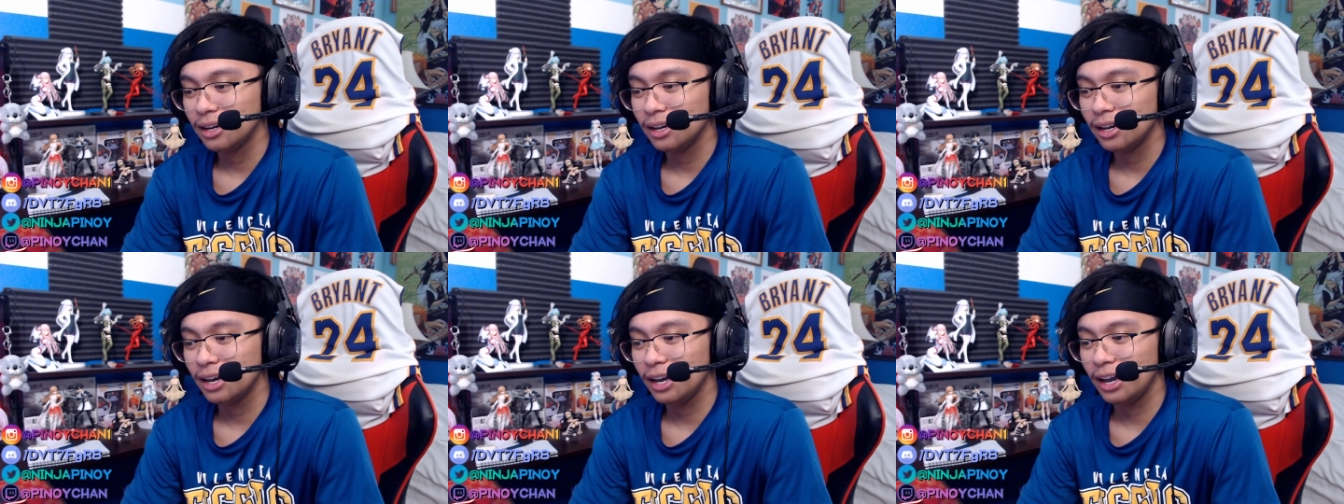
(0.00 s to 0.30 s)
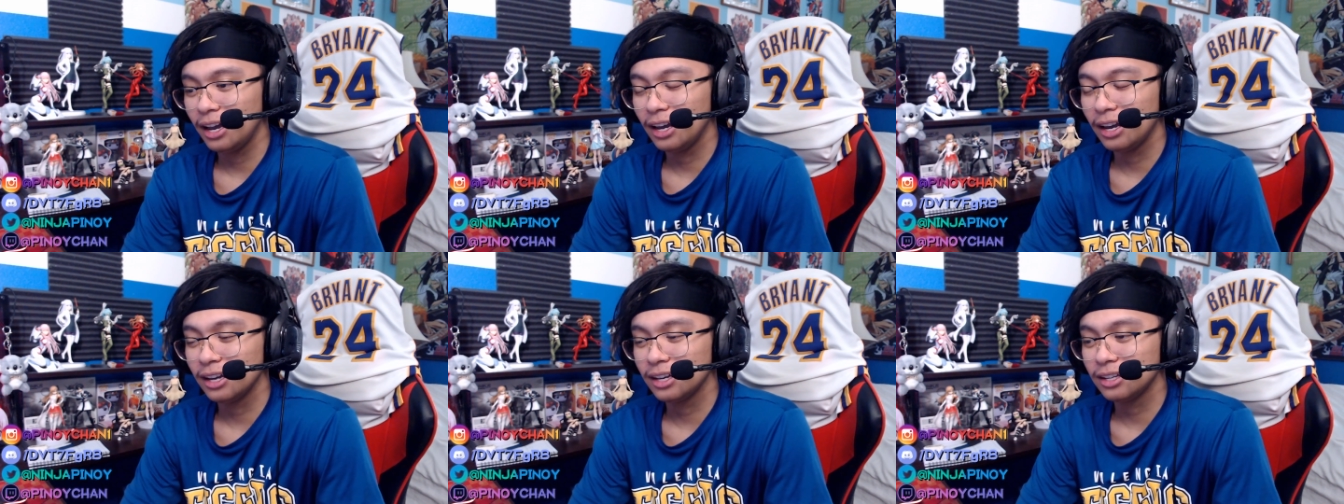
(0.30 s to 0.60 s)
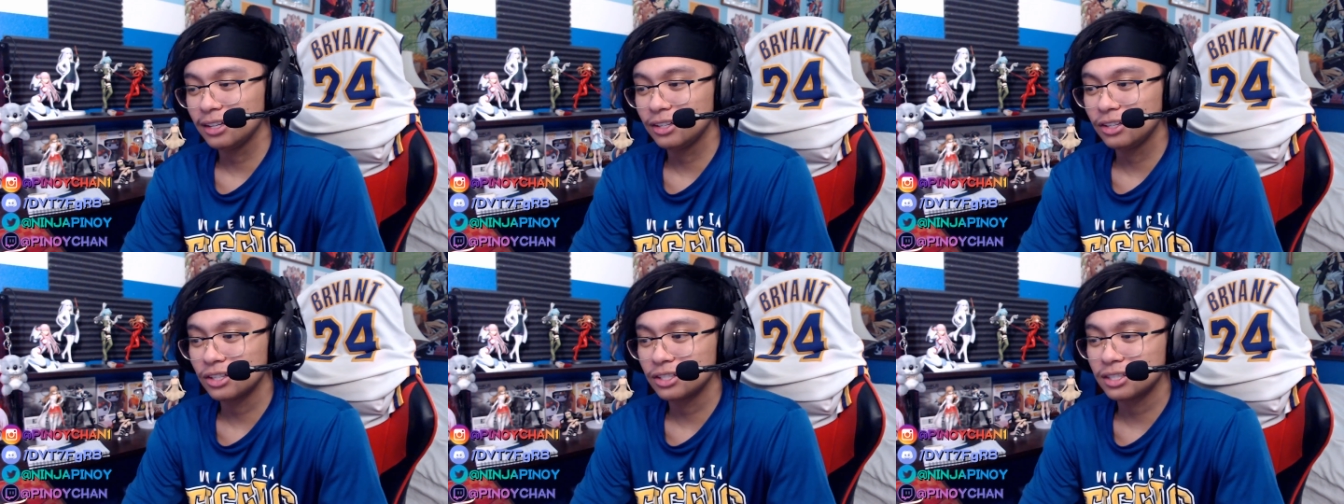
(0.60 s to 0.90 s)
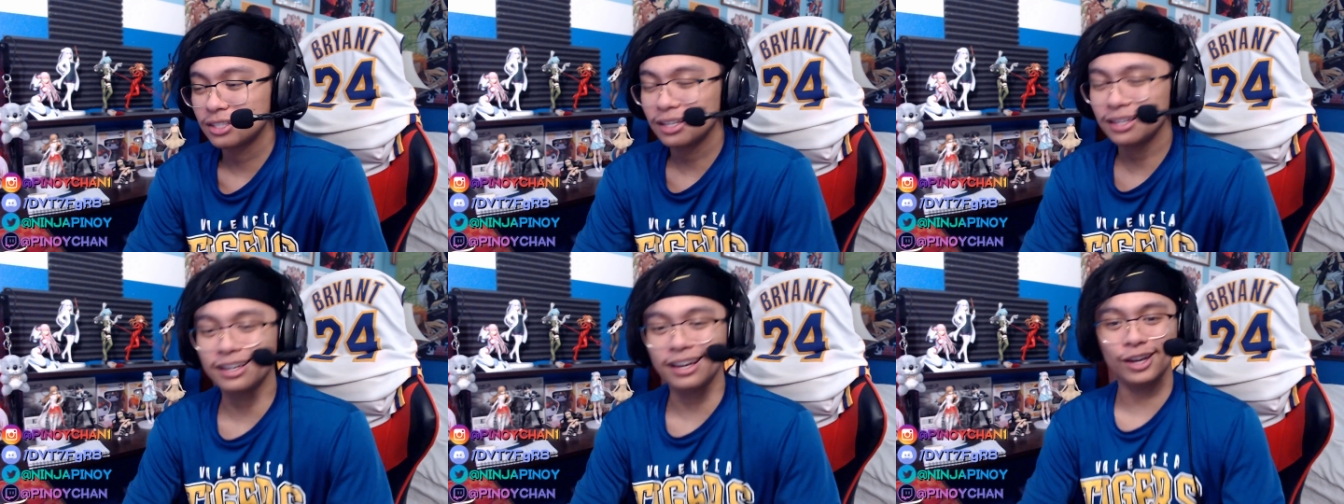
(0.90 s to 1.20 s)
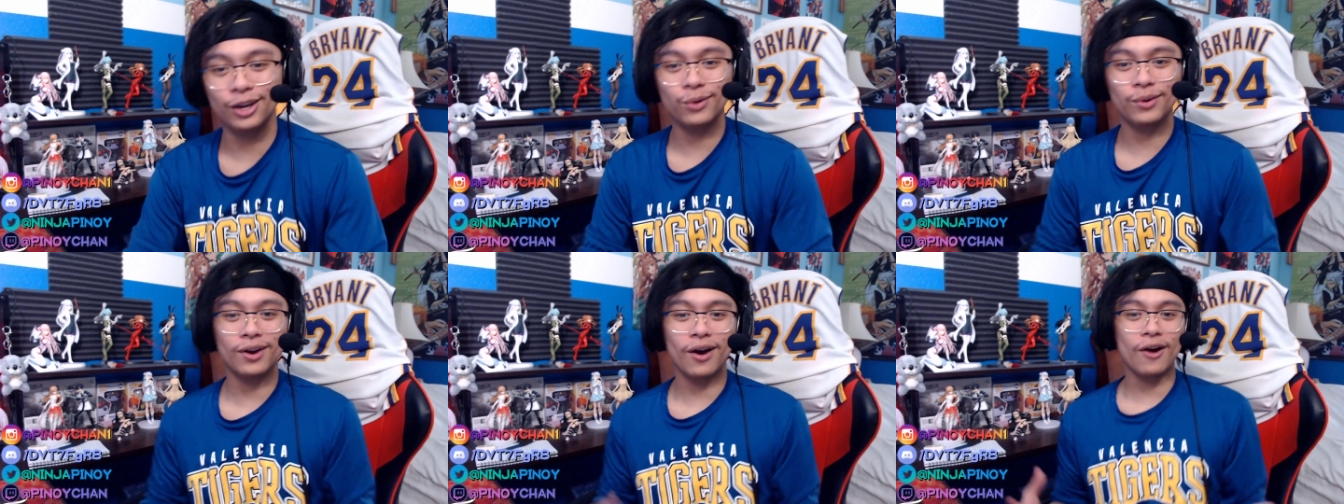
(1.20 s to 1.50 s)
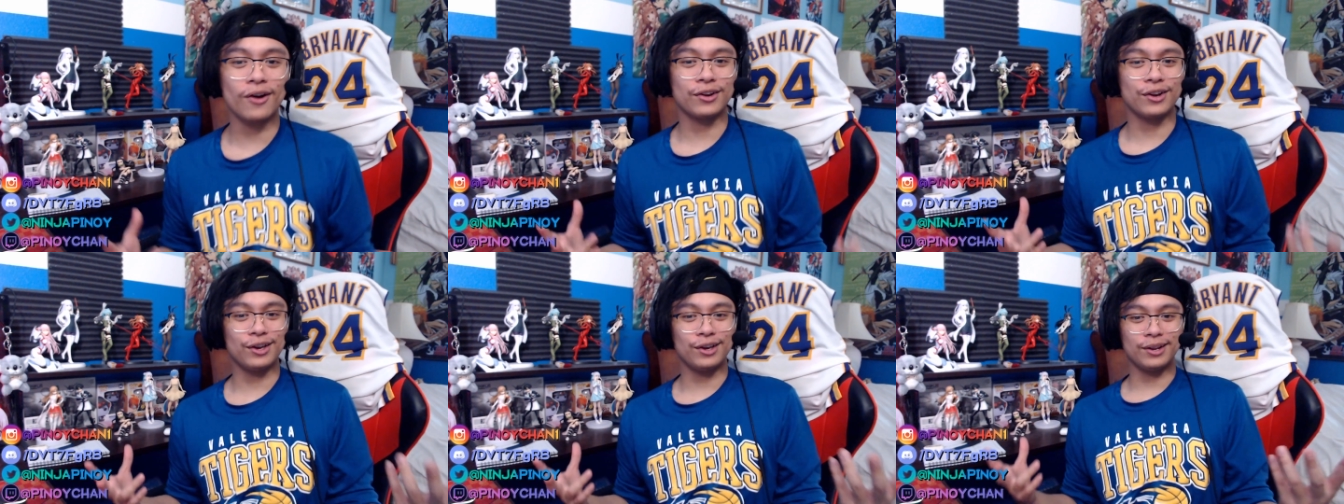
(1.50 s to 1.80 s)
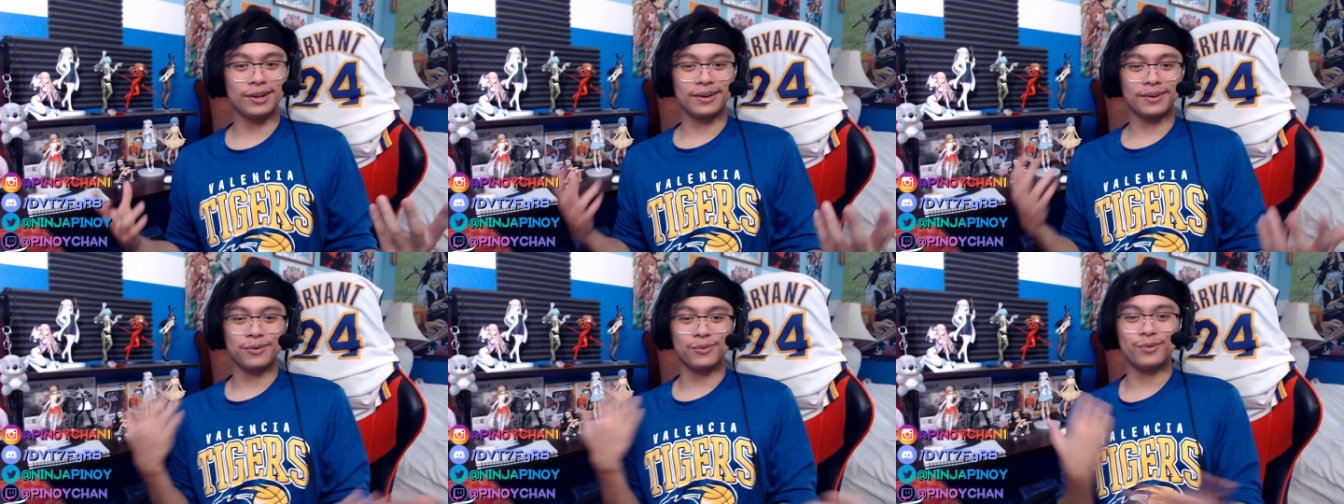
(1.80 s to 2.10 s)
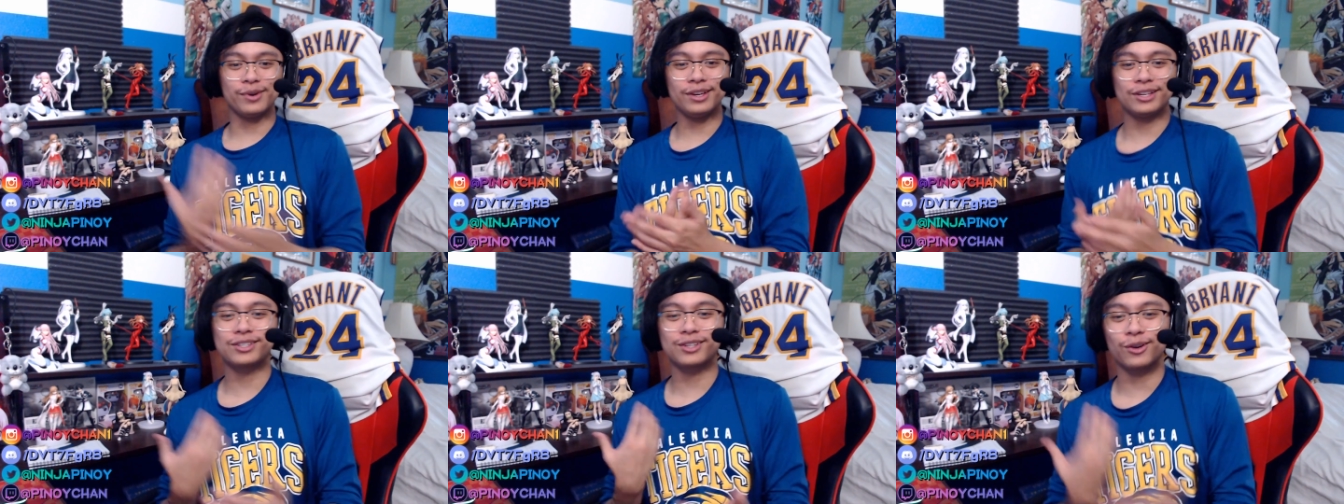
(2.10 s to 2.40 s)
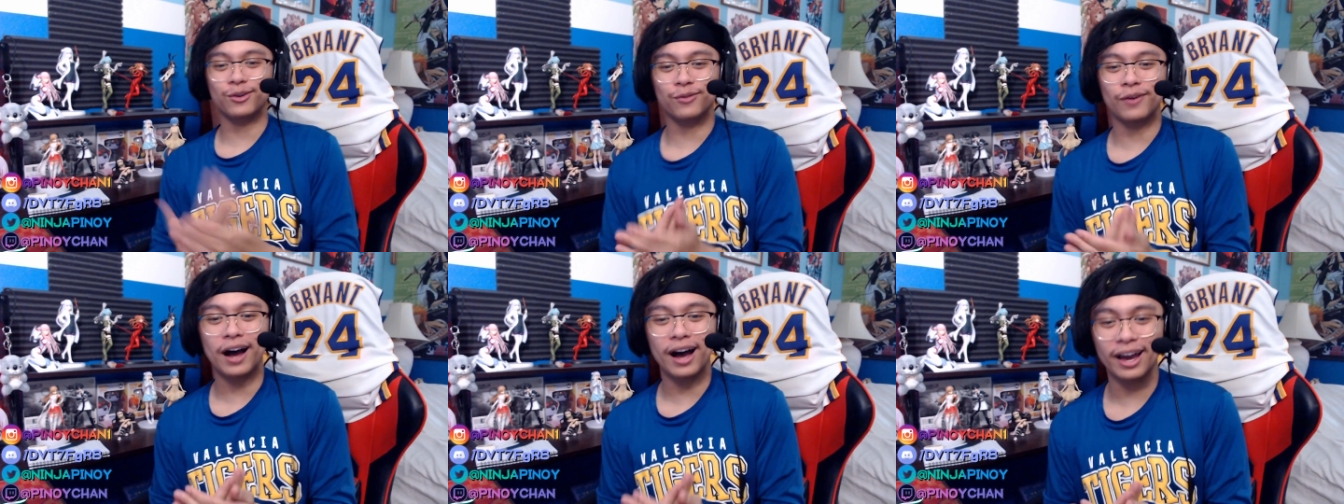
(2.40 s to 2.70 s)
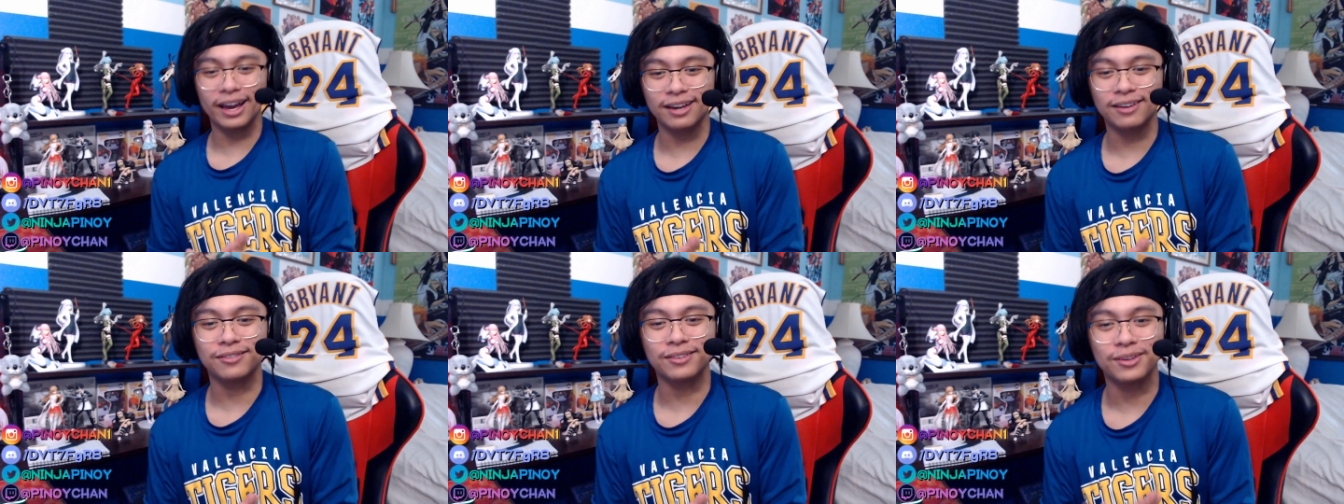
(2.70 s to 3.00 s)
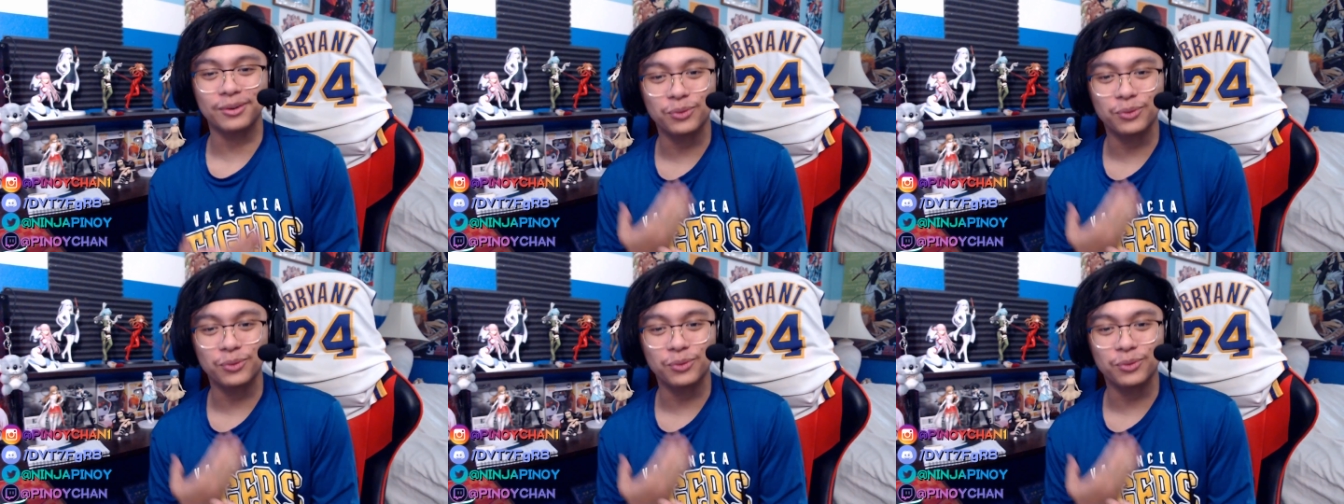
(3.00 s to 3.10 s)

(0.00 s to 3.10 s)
and just here we are, dude. We survived.